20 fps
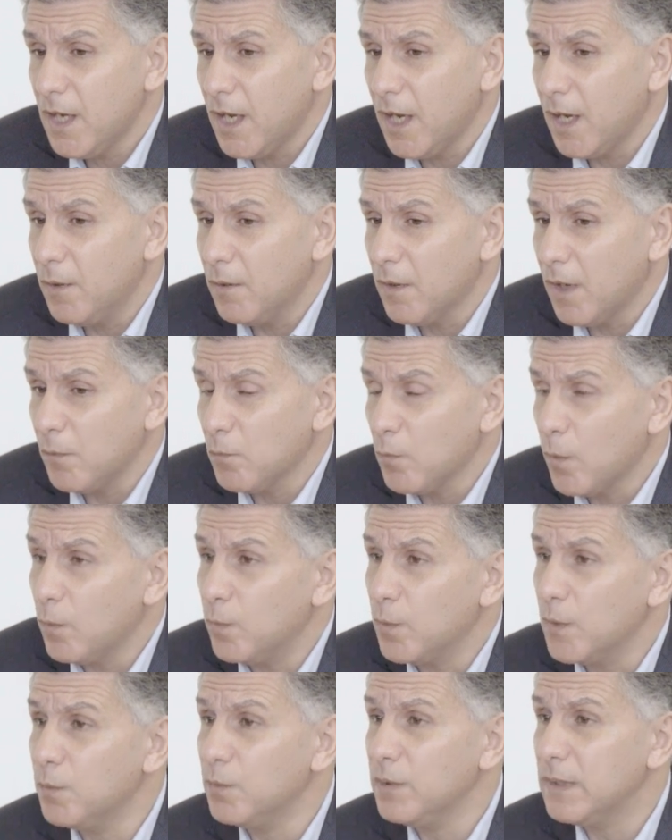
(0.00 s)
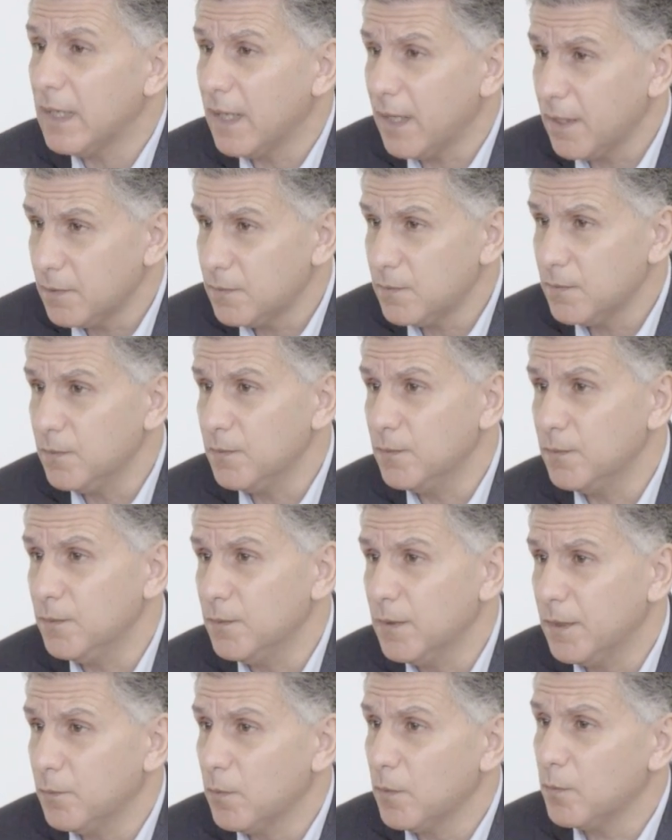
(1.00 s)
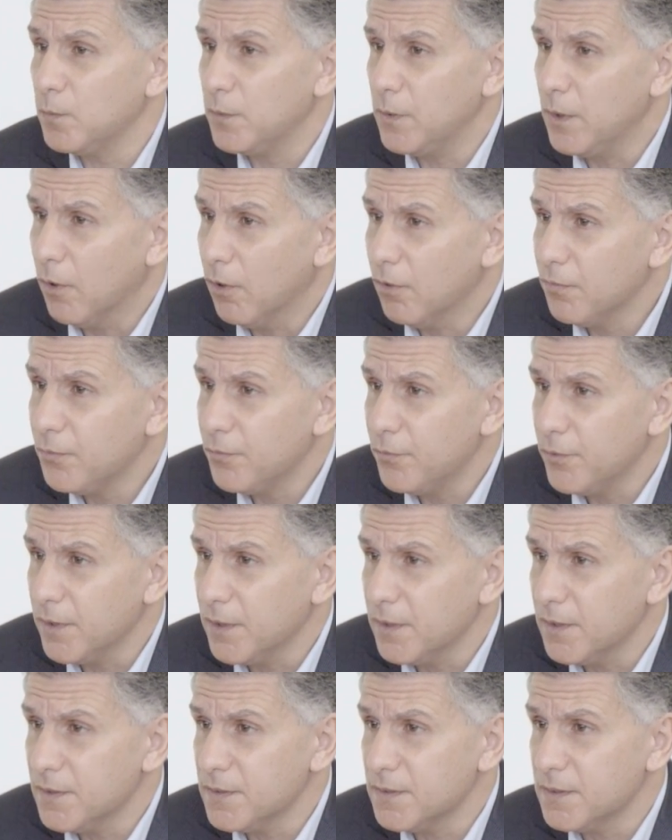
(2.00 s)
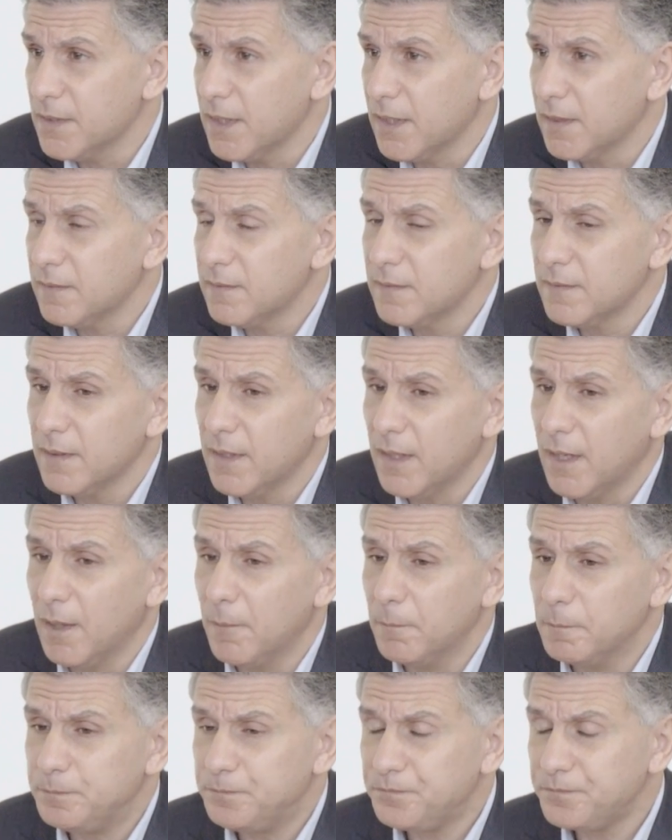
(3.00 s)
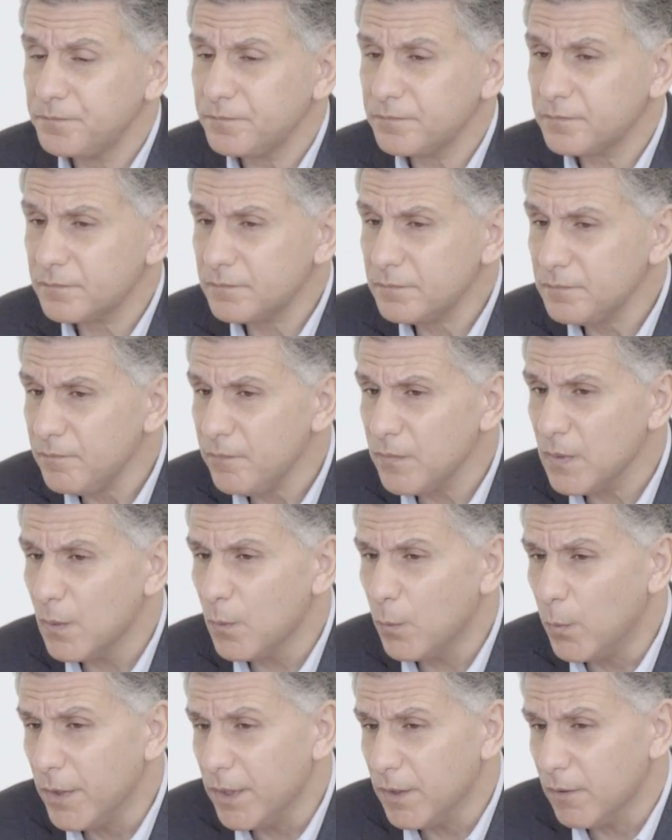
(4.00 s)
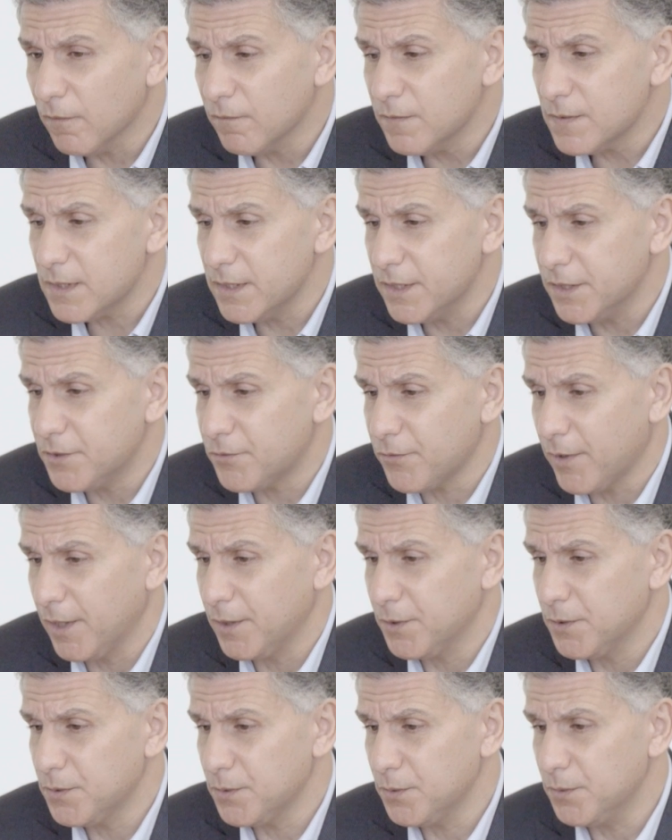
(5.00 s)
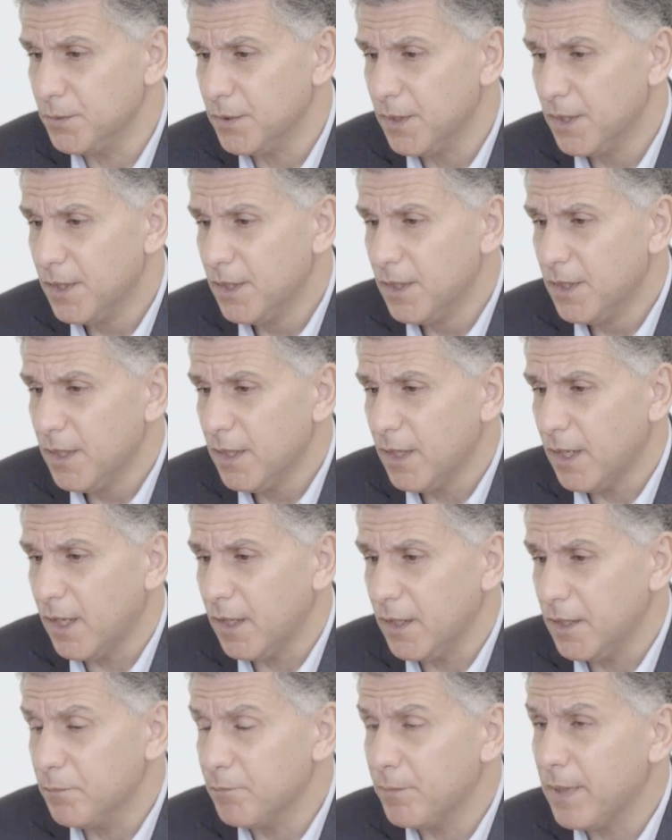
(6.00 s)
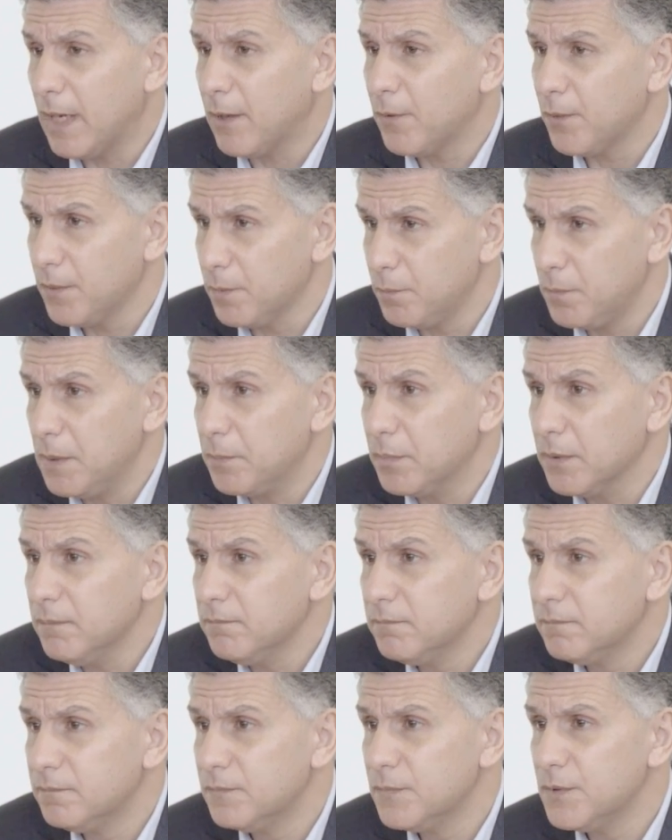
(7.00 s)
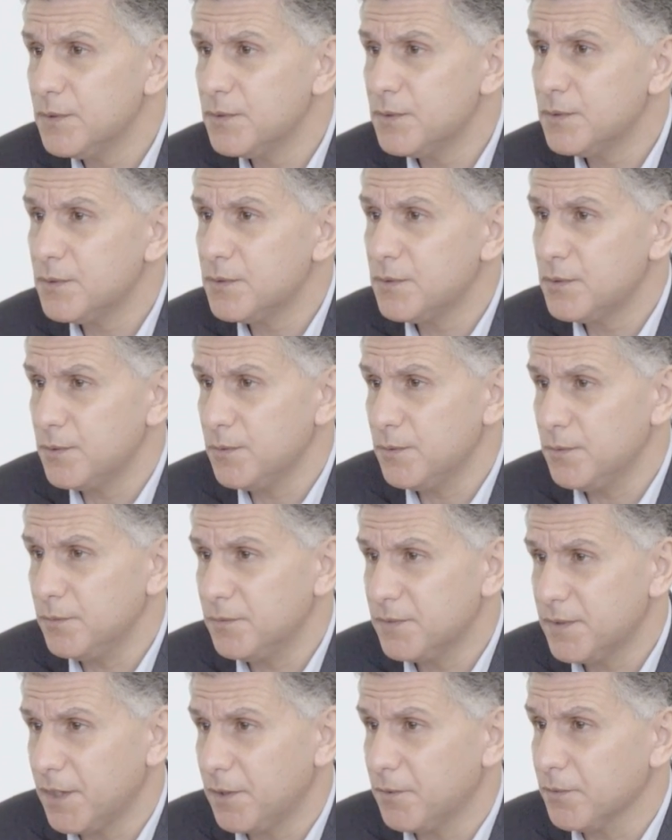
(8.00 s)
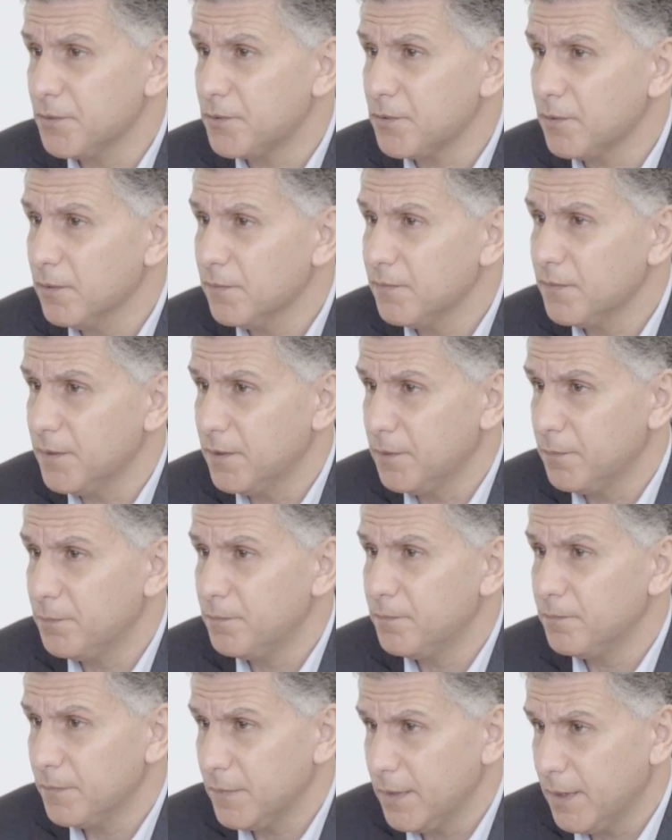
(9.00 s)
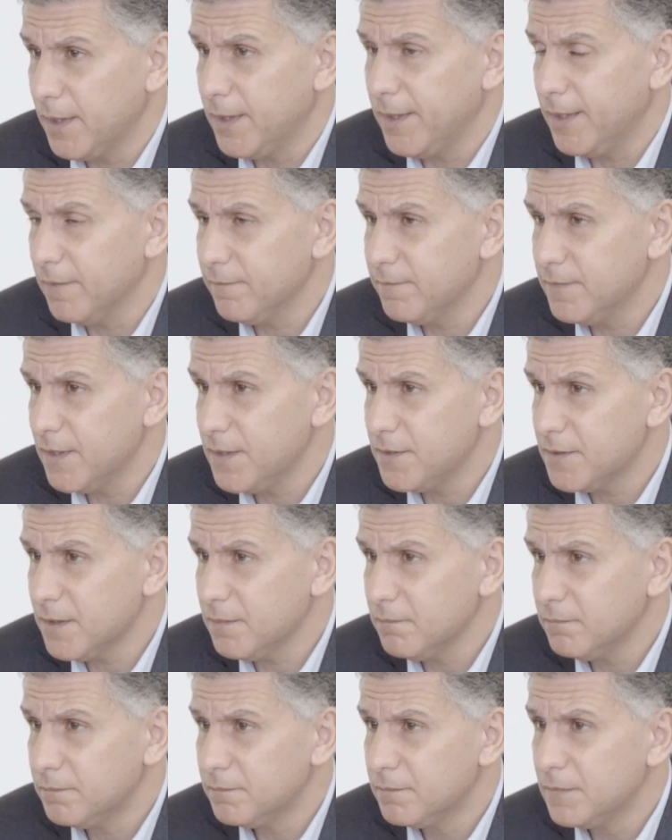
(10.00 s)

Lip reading: And what we would like to do and what we're offering is that we obviously trying to empower the people to take control of their health data.